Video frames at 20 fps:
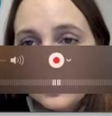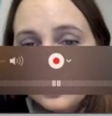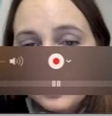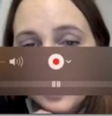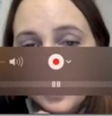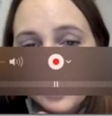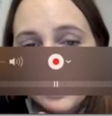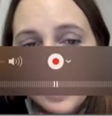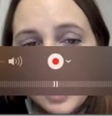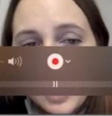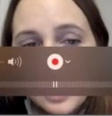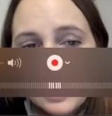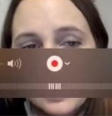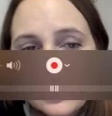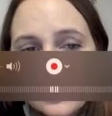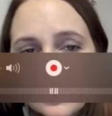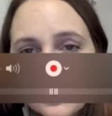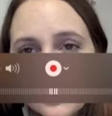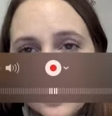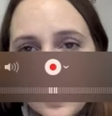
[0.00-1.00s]
more
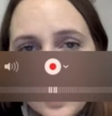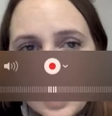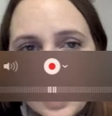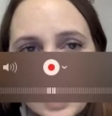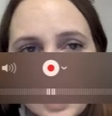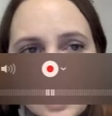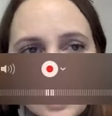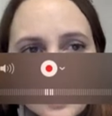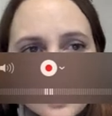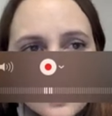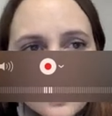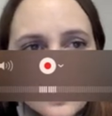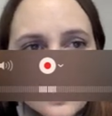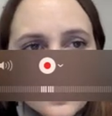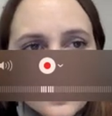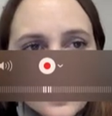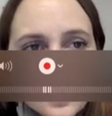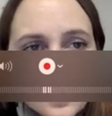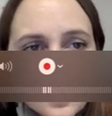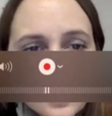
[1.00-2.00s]
Punnett
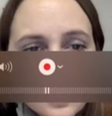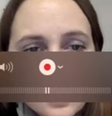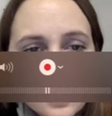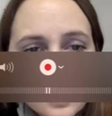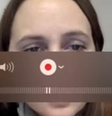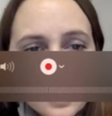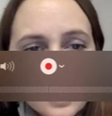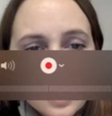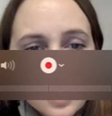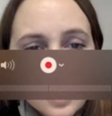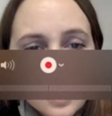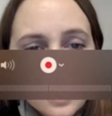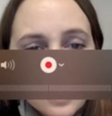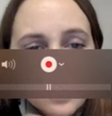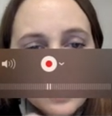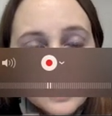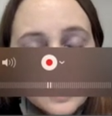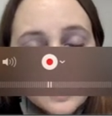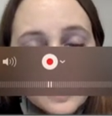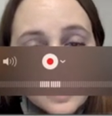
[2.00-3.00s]
squares
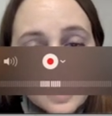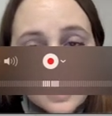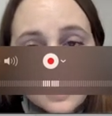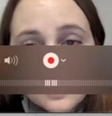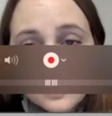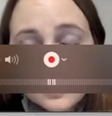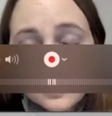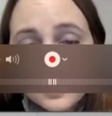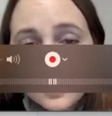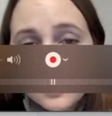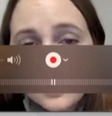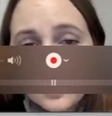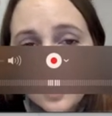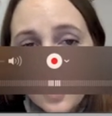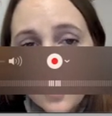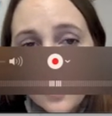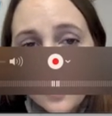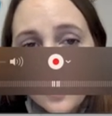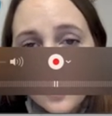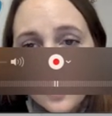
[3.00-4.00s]
with this.
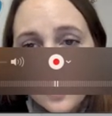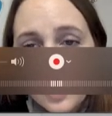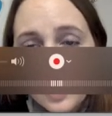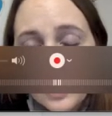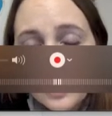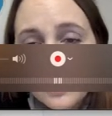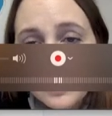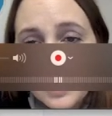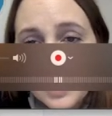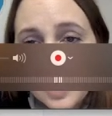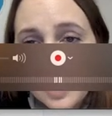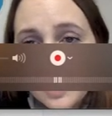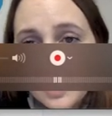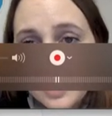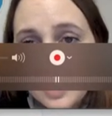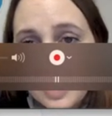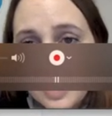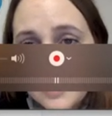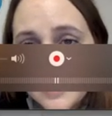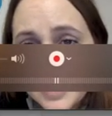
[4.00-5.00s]
So it'll be on
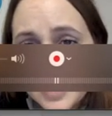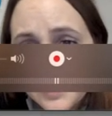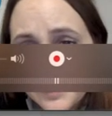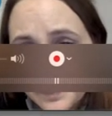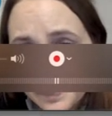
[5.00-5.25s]
Kami.